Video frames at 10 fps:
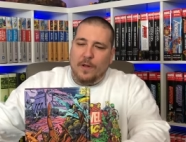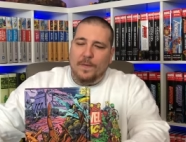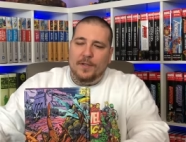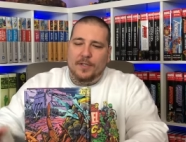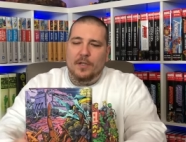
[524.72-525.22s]
on
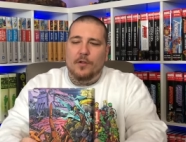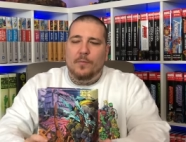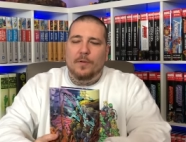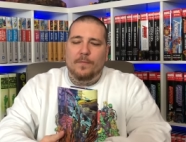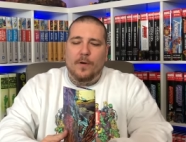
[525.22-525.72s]
this. Another
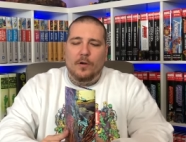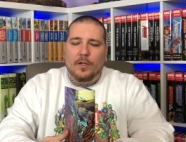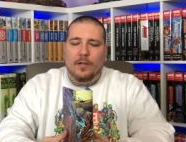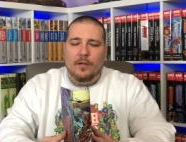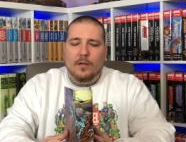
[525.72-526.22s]

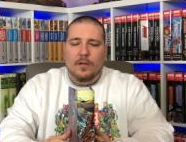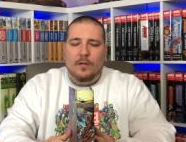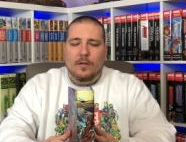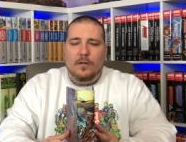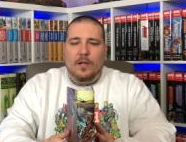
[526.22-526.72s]
McFarlane
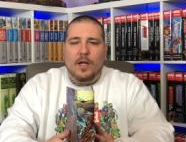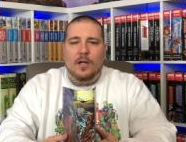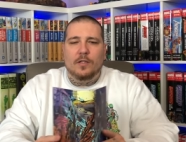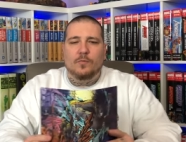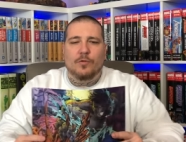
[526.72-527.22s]

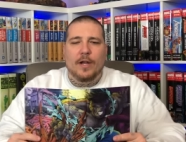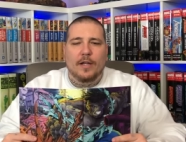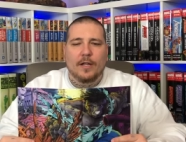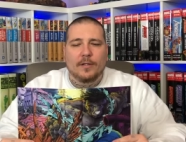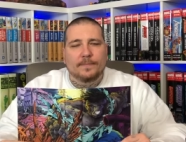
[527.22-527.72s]
uh, spread
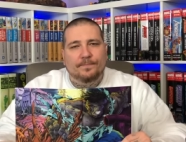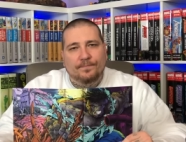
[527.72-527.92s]
here.